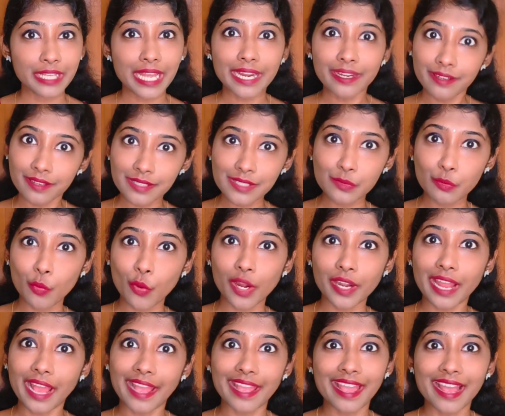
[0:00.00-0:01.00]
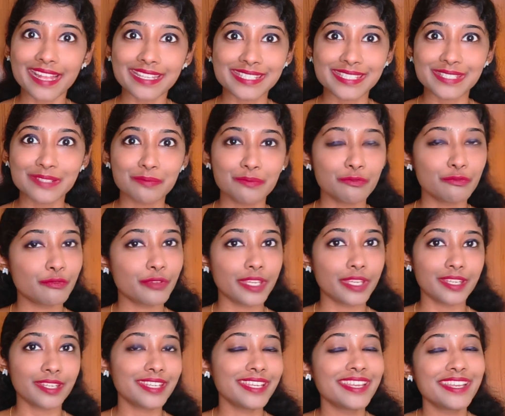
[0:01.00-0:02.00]
That is what I asked him
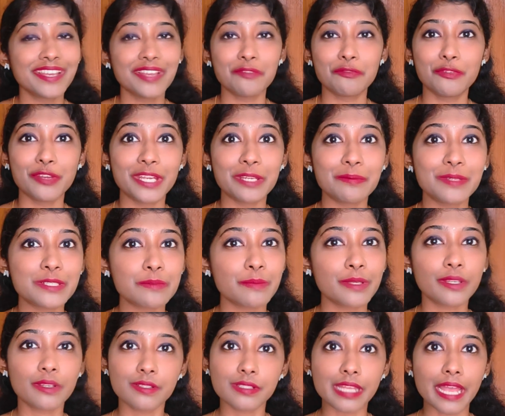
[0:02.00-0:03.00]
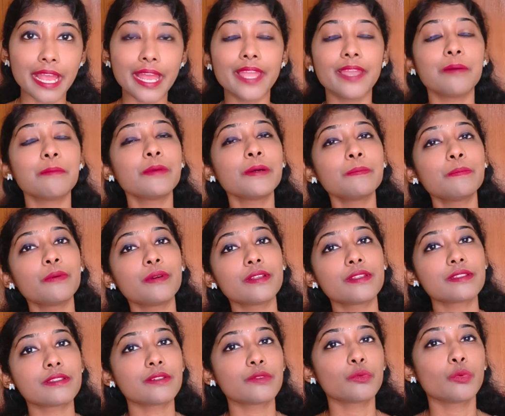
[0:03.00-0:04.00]
very, very much, because I am a
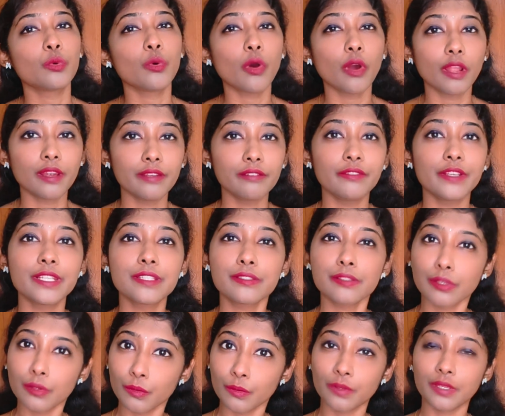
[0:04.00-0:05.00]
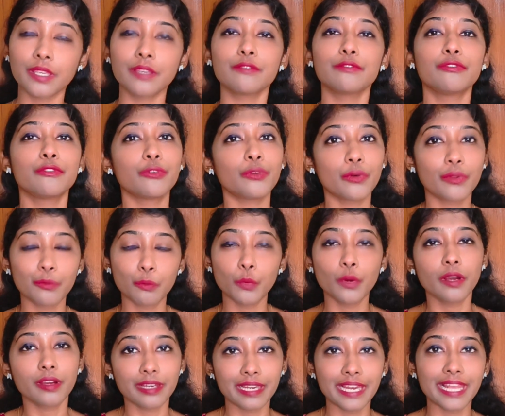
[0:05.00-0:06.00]
person who always looking for
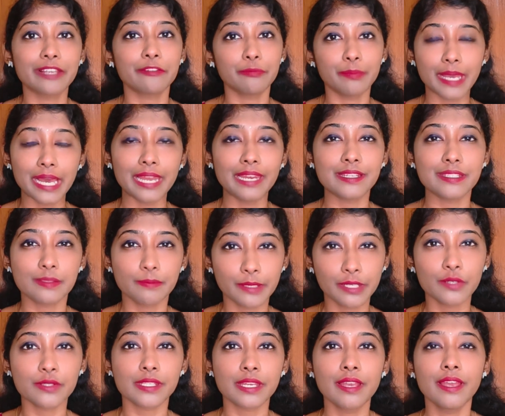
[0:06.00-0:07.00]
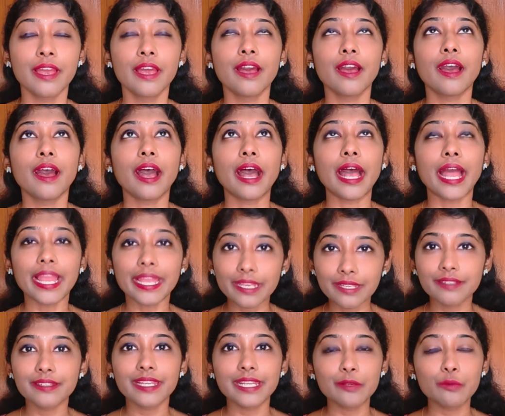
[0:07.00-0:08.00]
work-life balance, because I
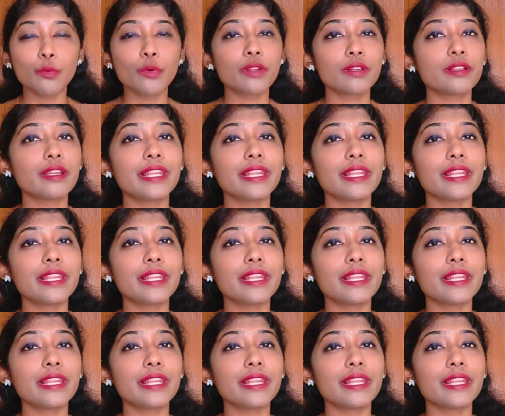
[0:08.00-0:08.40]
really want